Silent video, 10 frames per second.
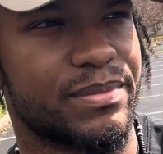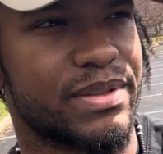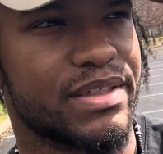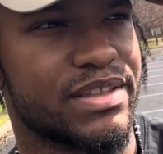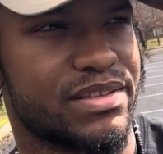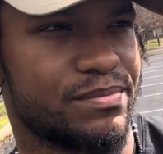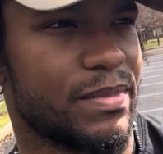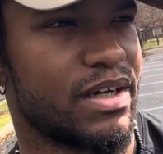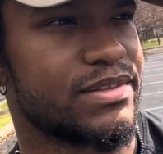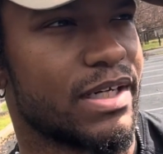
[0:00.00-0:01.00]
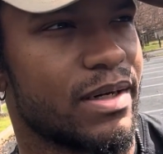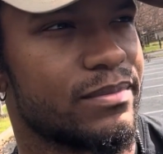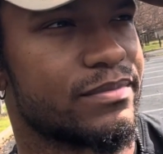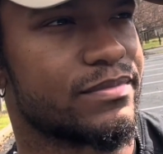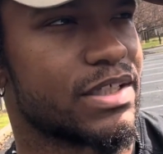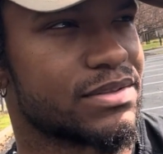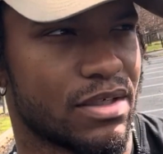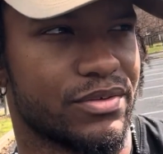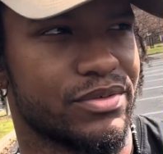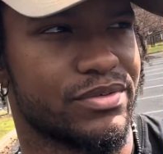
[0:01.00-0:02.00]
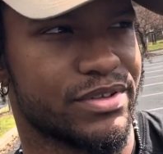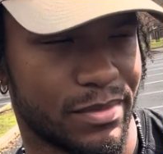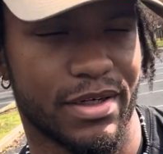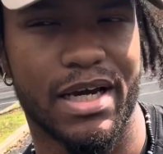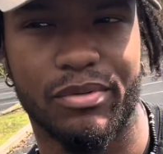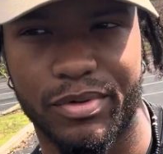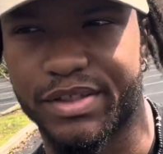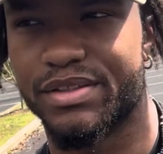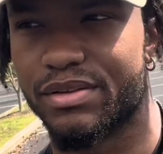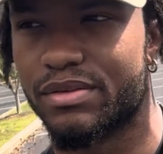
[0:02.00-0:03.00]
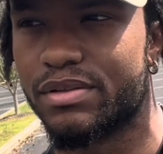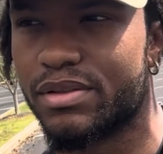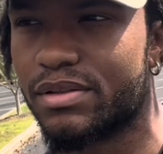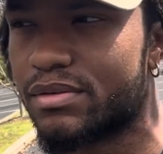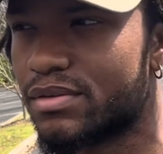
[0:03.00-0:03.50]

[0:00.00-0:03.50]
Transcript: but it's about time I start doing something I wanted to do, you know?